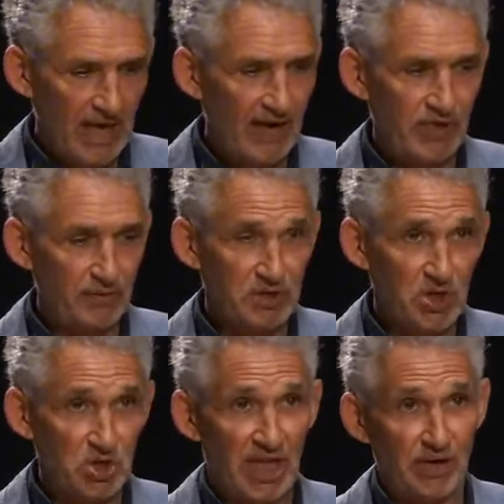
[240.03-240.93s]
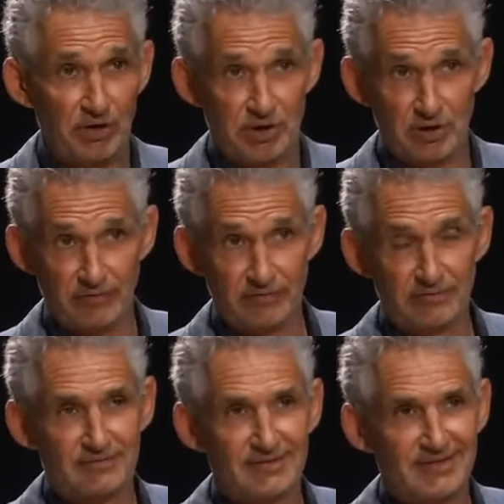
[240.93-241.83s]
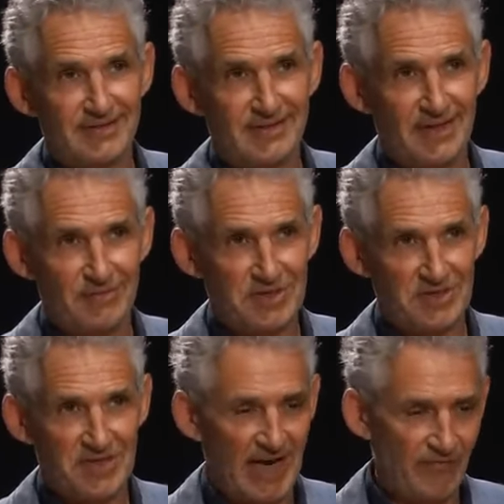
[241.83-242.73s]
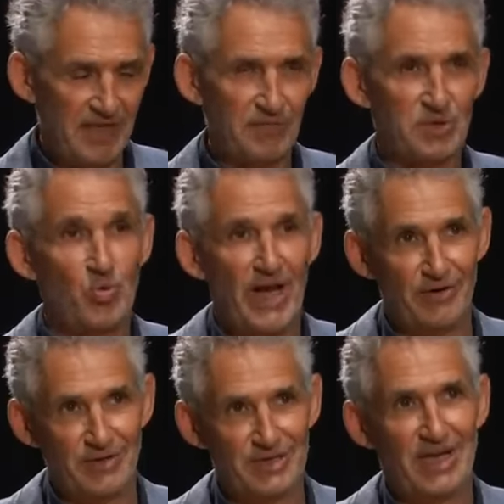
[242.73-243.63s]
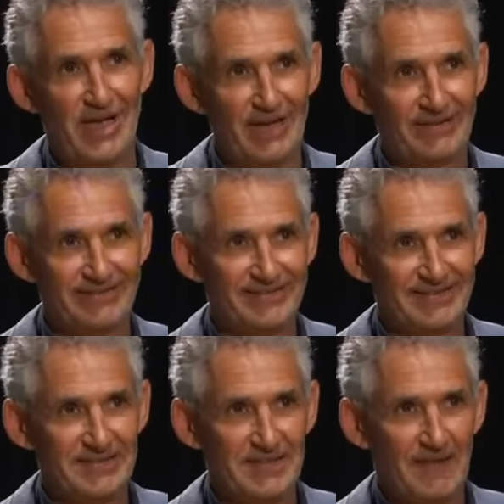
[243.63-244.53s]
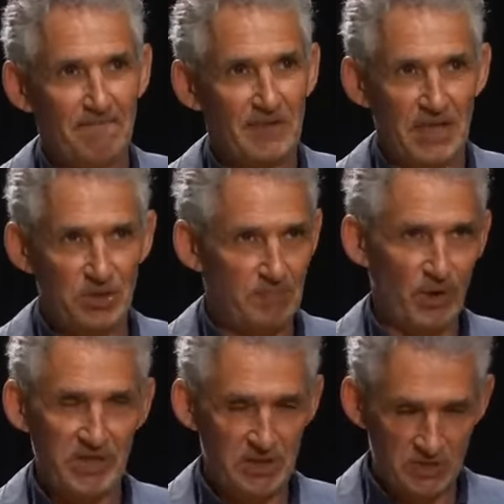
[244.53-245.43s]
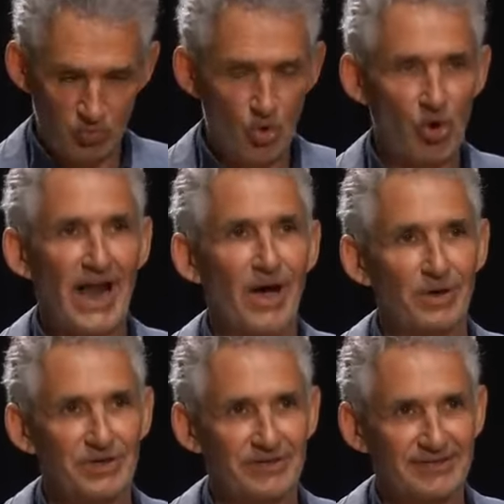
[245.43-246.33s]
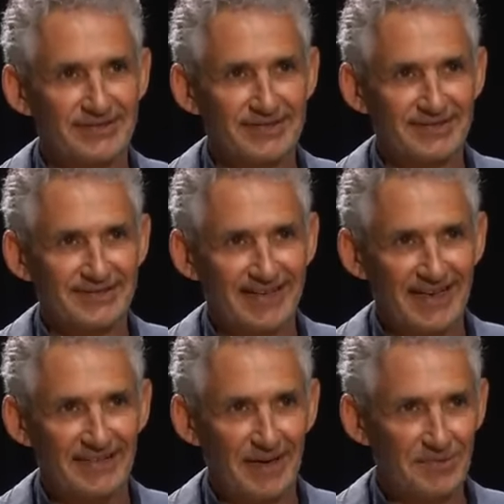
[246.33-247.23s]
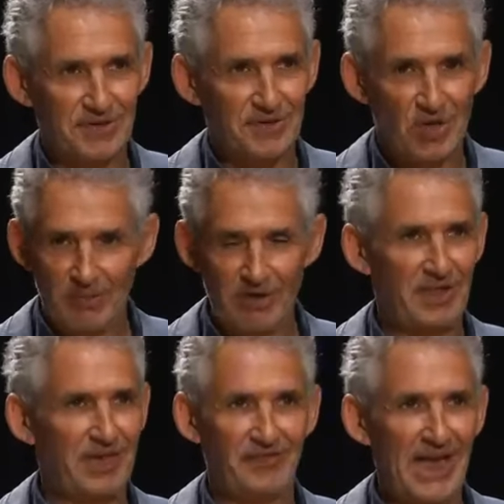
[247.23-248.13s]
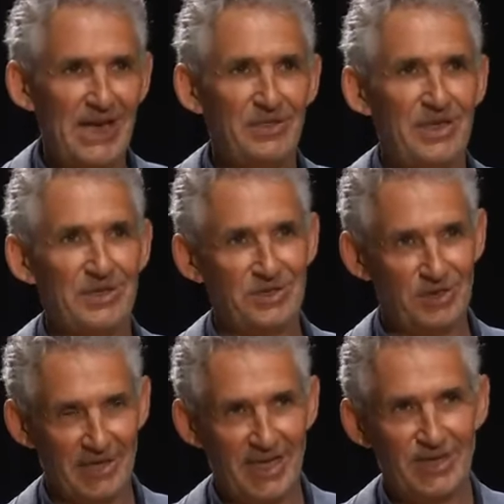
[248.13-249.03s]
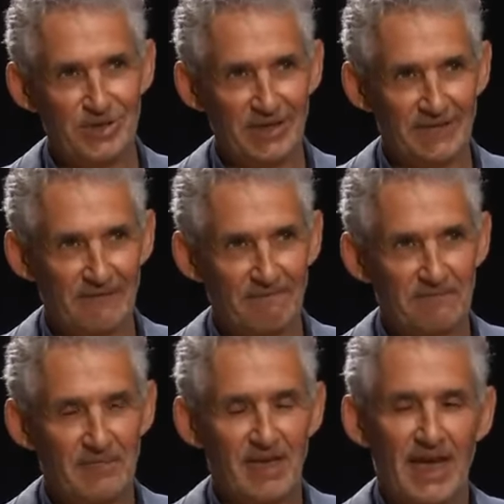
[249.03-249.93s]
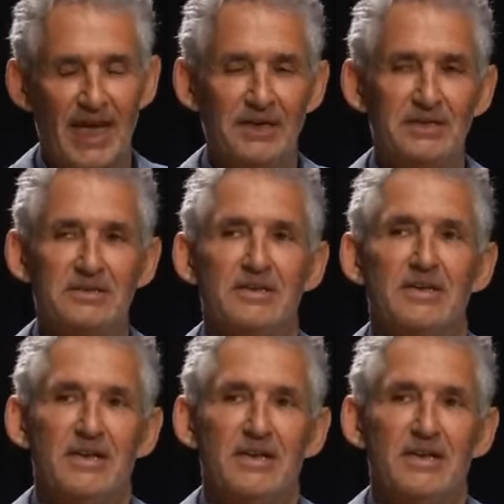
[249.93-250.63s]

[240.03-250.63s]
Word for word: everything was degenerative. It was just everything was wear and tear, mm-hmm. and your body just wore out. And that was a common thing for anything to do with aging. And